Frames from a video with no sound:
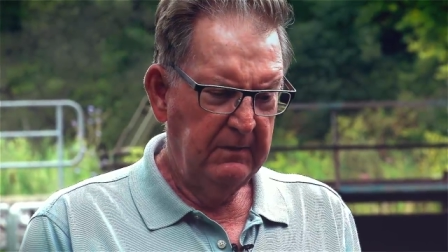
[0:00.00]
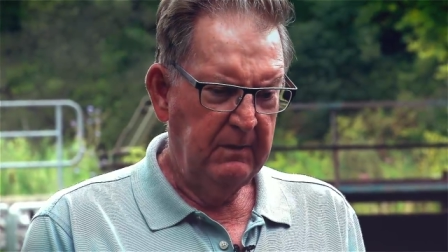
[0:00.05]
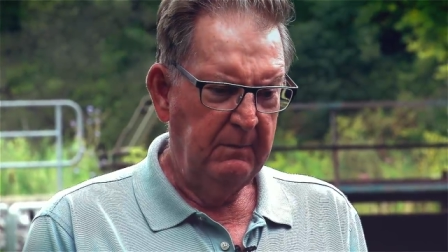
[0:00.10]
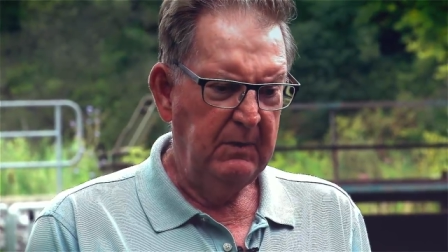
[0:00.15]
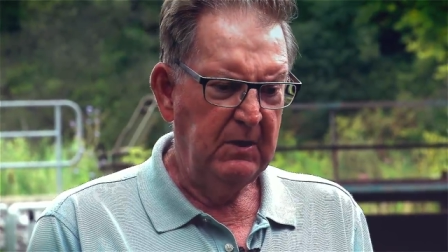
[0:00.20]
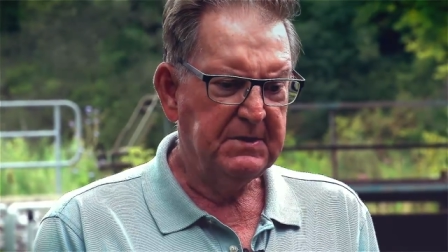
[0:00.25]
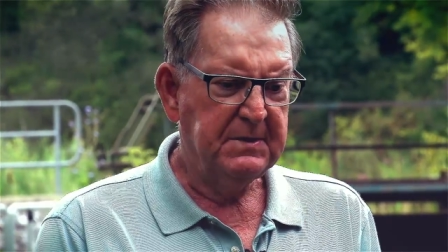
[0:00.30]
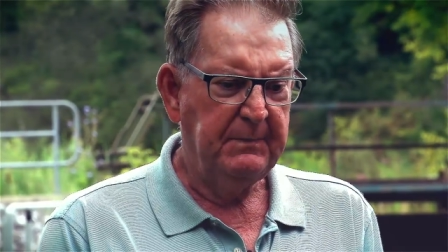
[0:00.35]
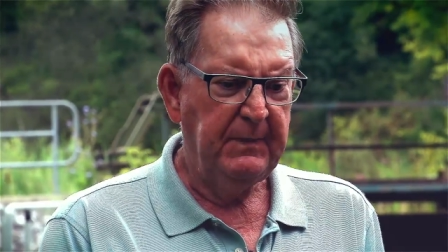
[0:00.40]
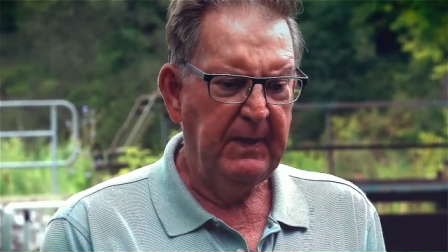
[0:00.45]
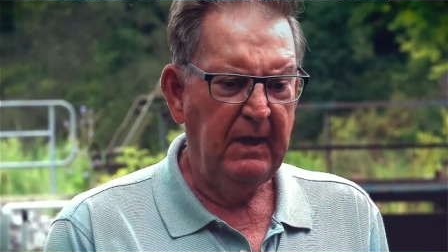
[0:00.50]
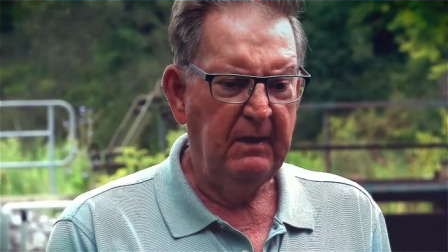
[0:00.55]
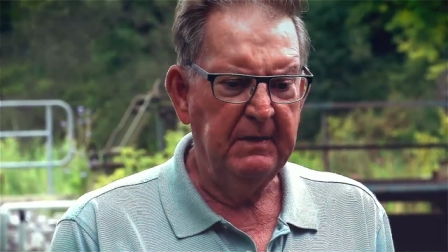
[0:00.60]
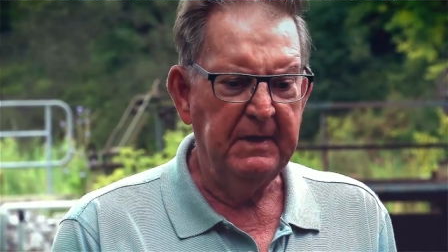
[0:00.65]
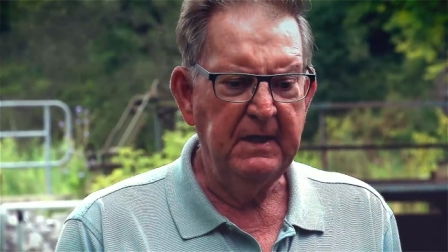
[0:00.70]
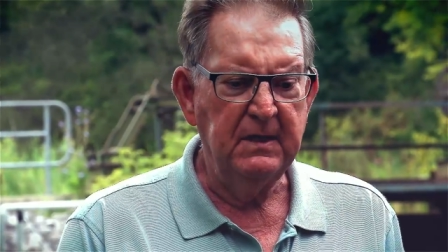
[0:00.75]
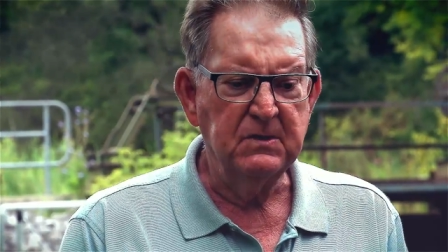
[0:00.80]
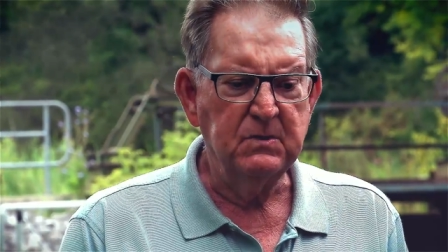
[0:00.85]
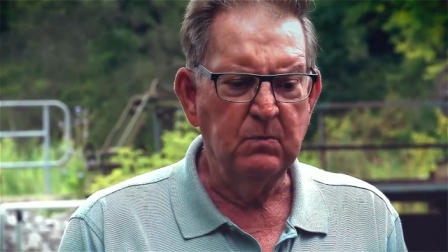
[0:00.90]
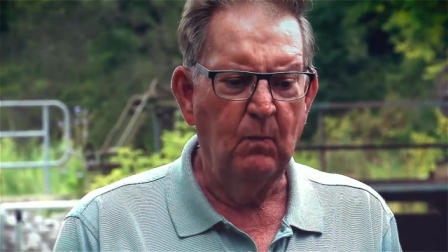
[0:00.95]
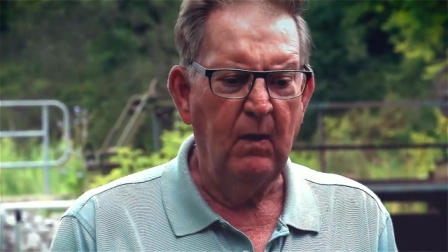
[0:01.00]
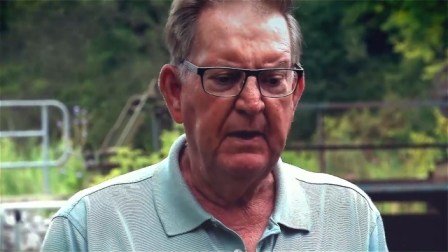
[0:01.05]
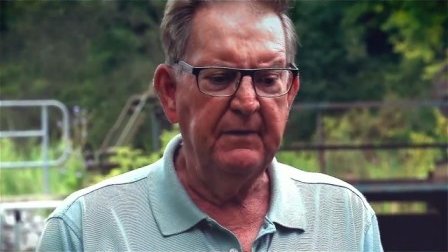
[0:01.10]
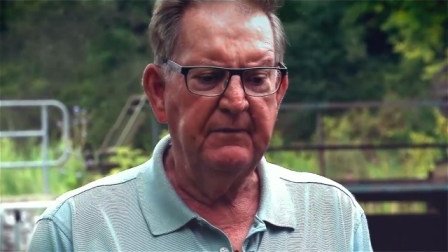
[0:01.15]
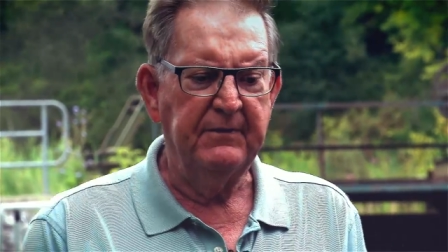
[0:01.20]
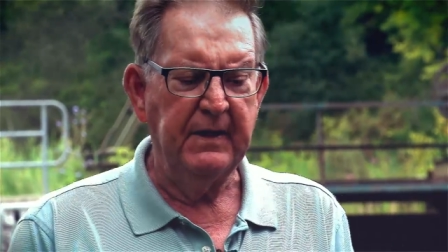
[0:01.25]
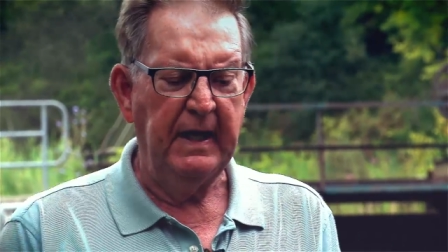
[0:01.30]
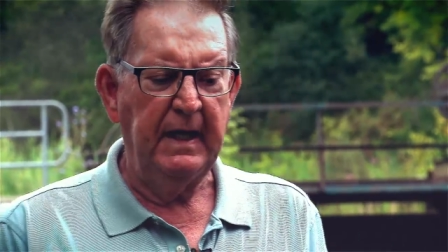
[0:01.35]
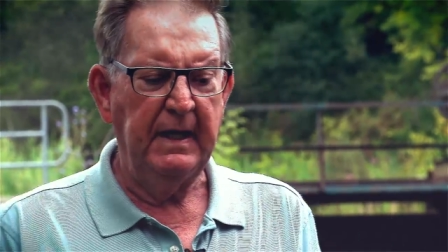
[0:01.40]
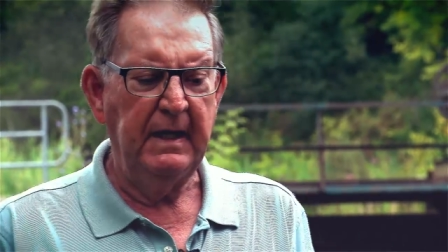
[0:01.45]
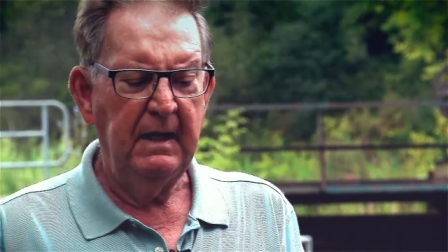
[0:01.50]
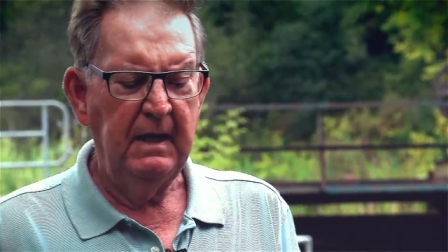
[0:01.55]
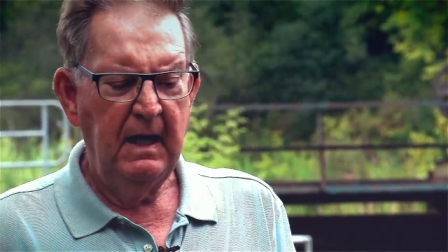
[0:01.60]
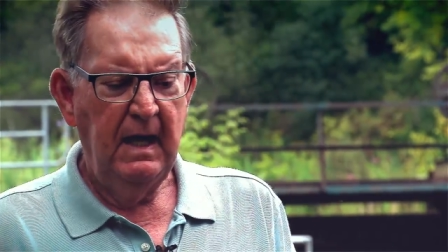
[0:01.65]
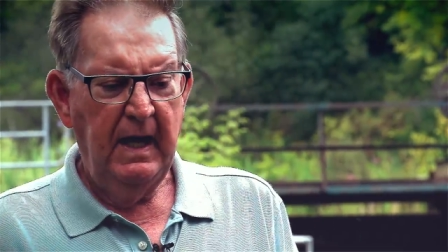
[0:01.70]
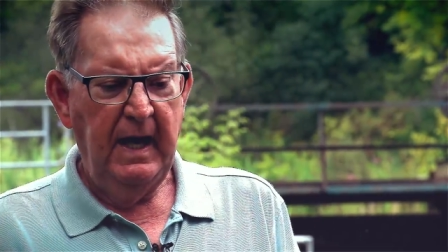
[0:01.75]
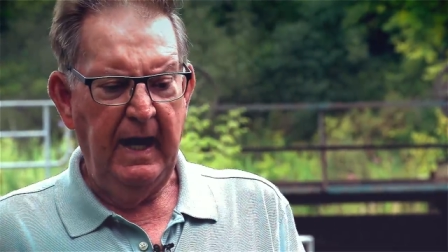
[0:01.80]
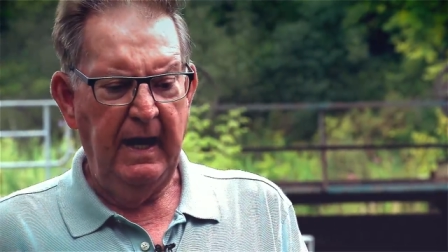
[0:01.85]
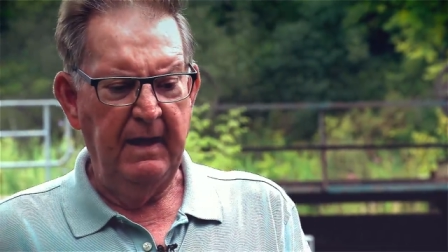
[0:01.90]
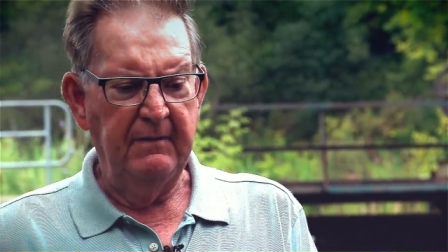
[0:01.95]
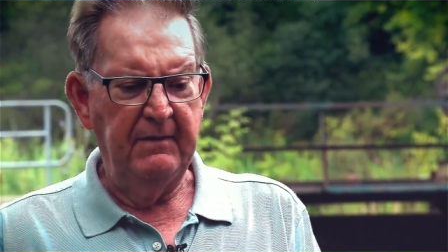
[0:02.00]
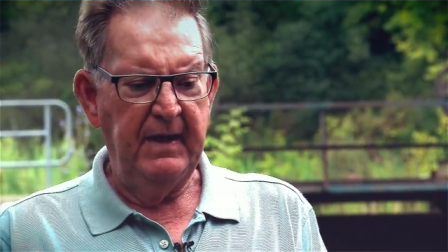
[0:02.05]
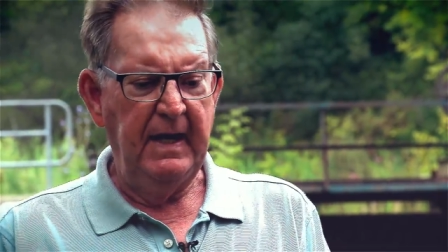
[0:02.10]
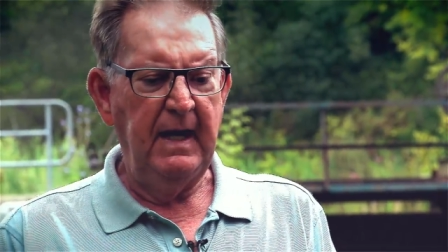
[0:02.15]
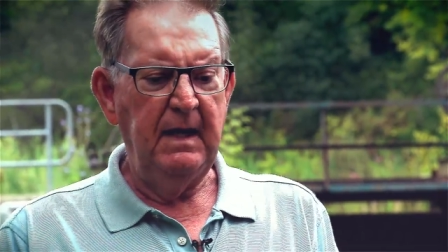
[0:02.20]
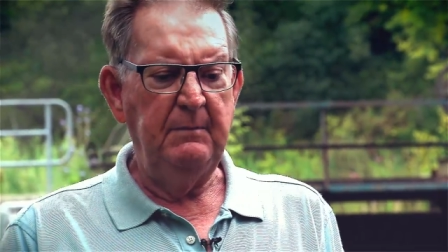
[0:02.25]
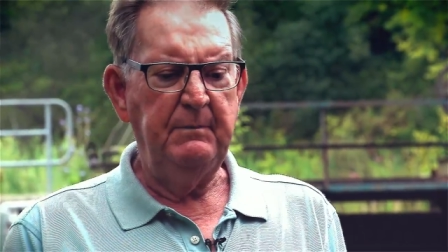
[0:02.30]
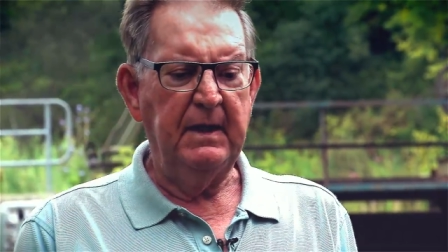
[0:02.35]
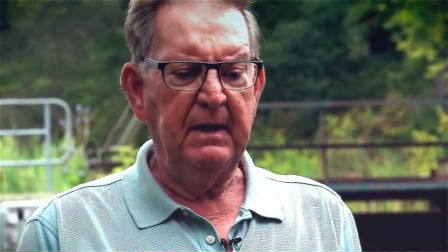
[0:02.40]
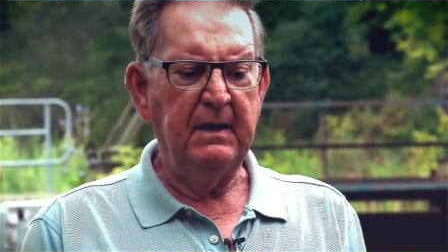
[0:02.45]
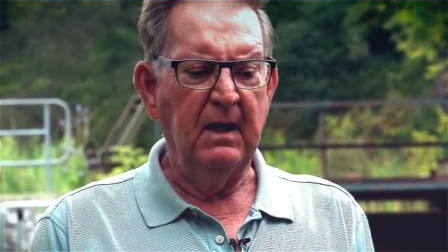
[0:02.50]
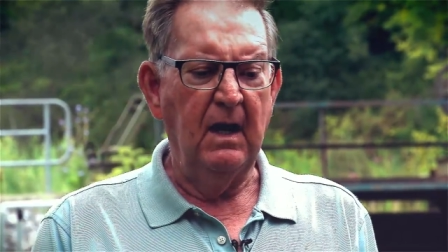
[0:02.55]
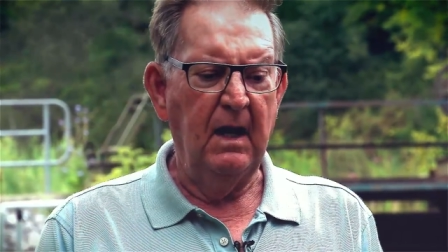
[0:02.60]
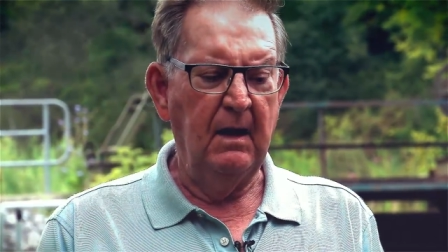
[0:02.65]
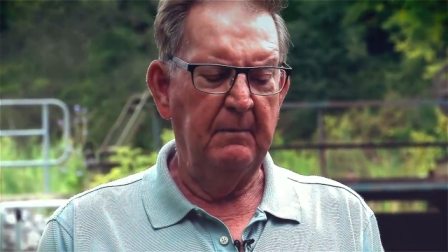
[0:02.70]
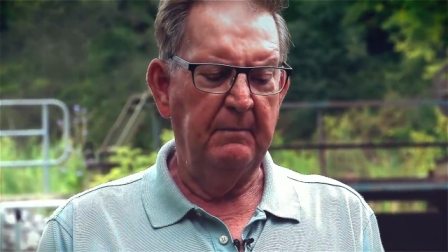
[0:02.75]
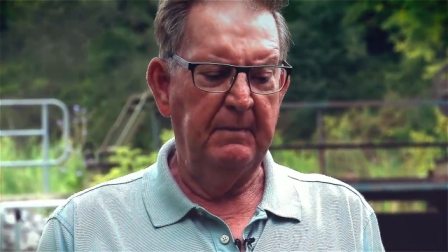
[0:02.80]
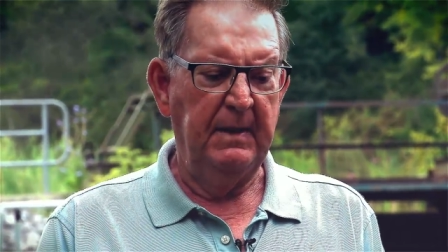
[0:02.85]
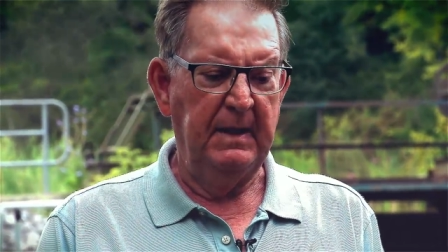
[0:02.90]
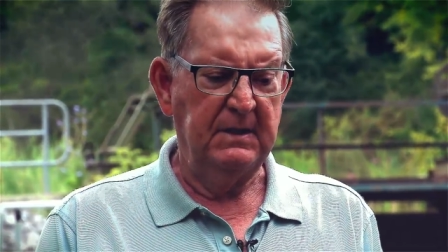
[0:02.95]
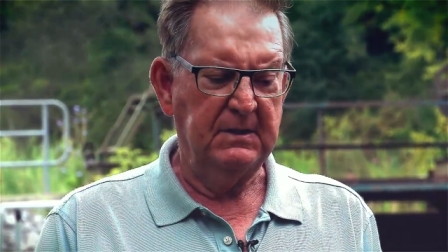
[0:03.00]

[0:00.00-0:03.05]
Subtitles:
The municipality is one thing, and they become,